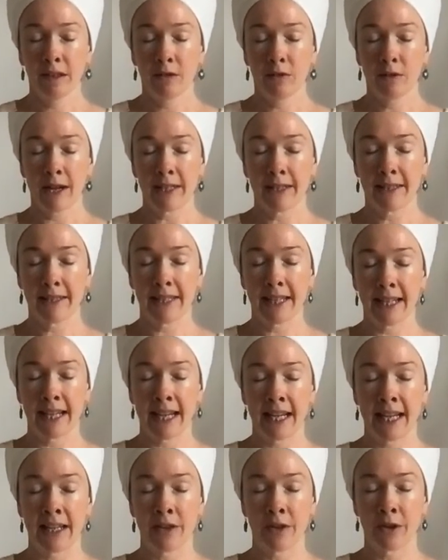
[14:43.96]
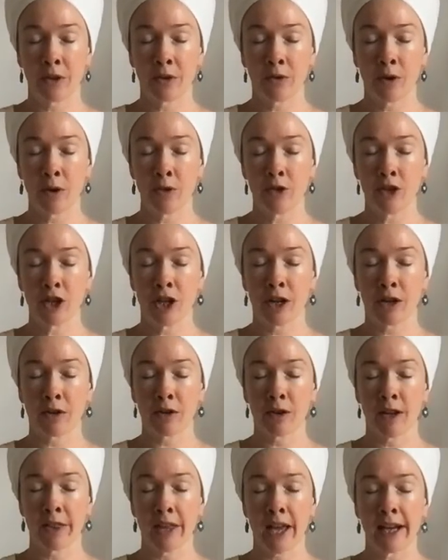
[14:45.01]
Resting in the throat
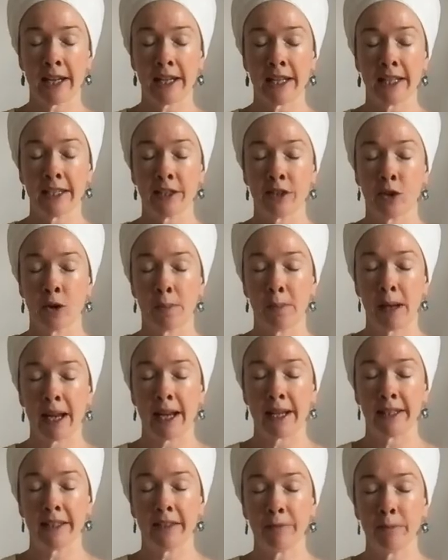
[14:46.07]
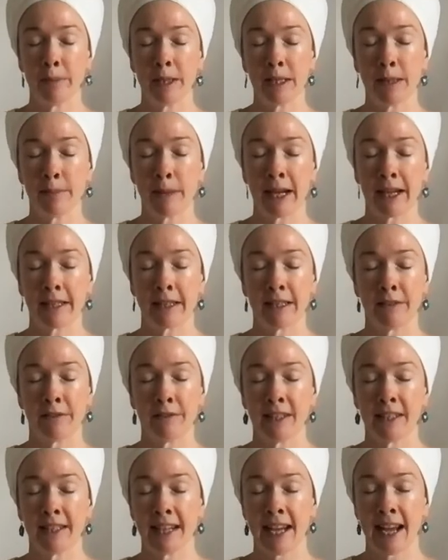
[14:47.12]
chakra, that is your place of perspective
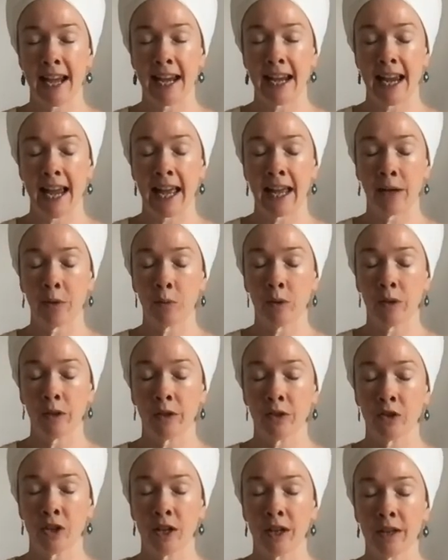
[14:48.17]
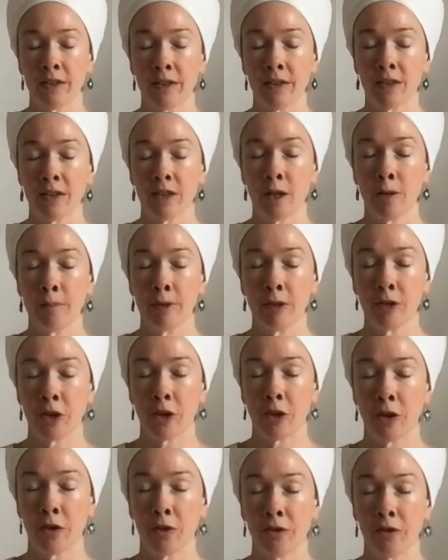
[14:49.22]
today, and we'll just
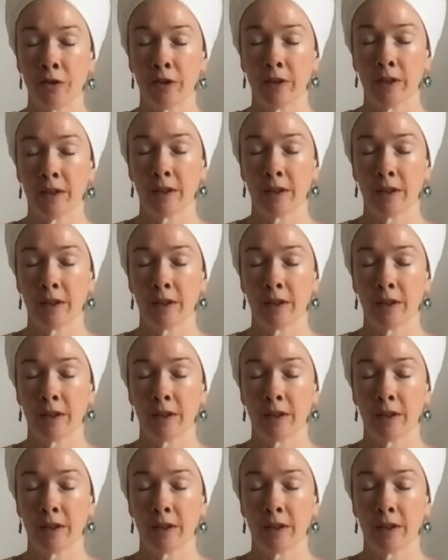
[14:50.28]
observe.